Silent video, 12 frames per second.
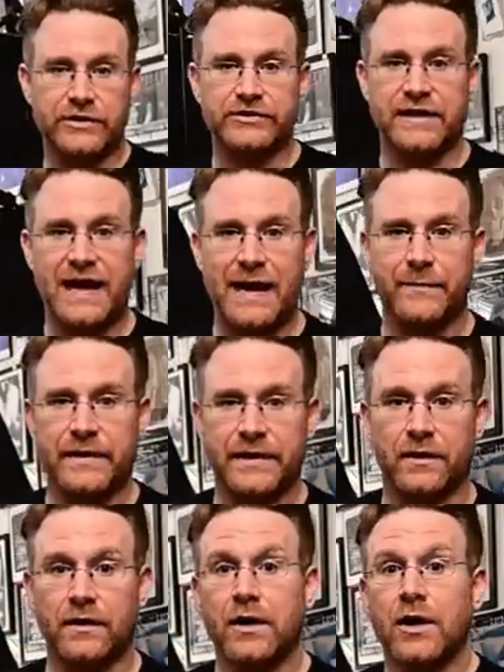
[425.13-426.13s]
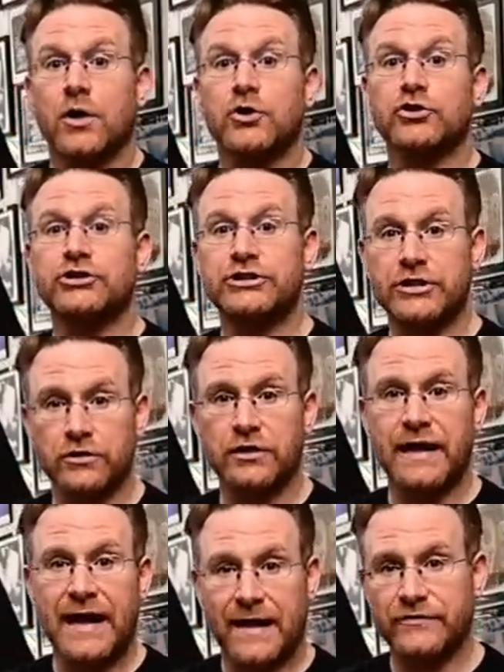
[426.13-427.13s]
that's going to happen here? You're still
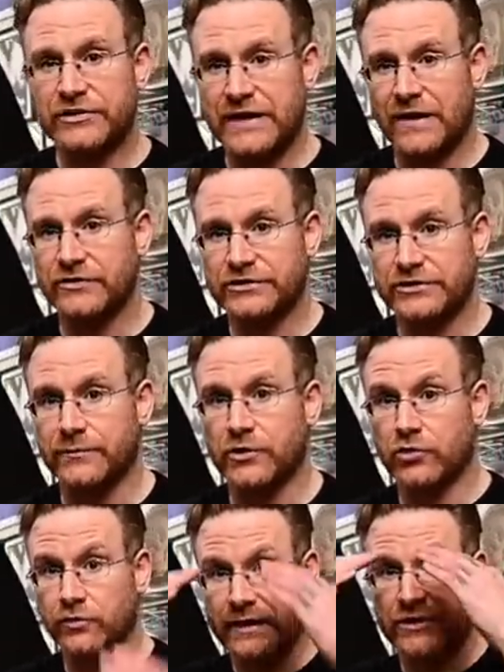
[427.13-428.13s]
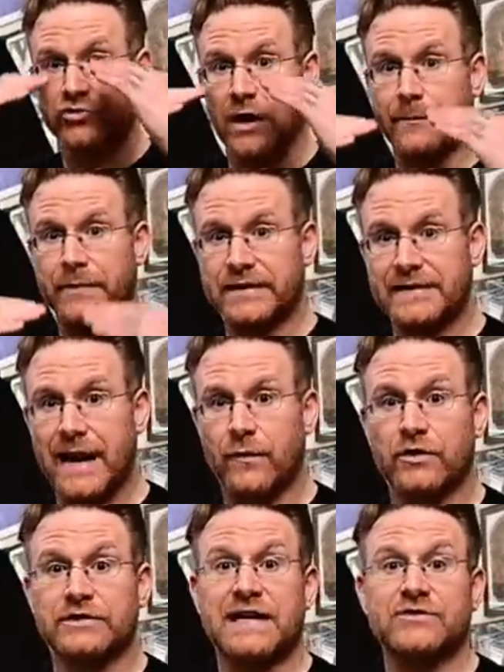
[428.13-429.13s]
gonna have shadows to some degree dropping
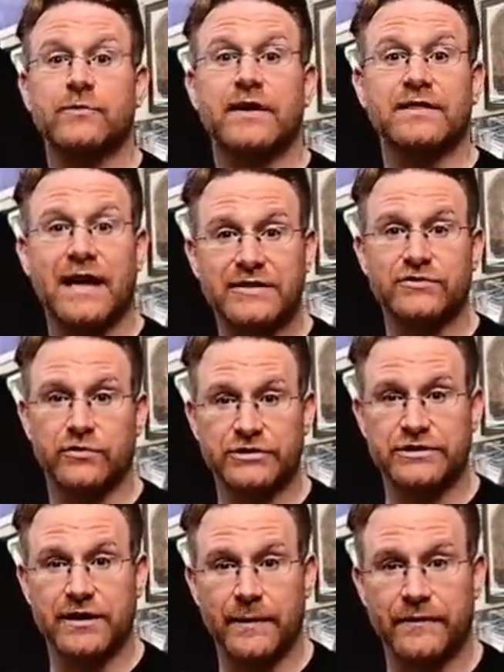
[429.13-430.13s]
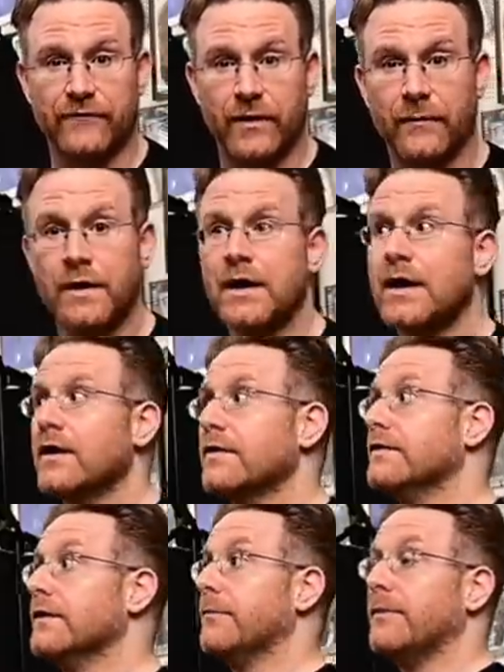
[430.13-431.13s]
downward because that's where my light source is coming from.
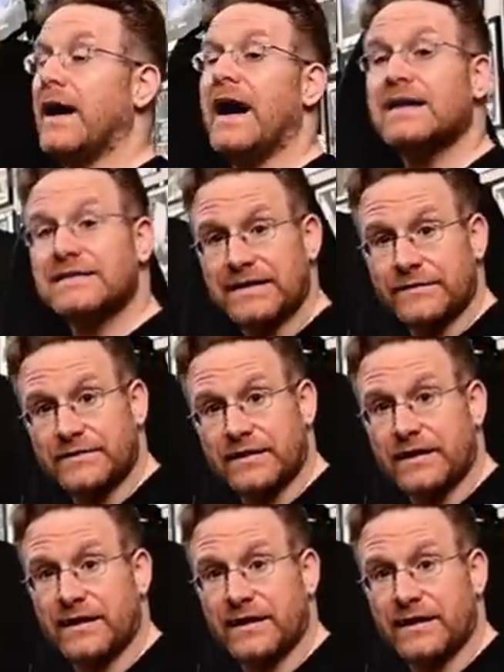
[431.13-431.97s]
The positives to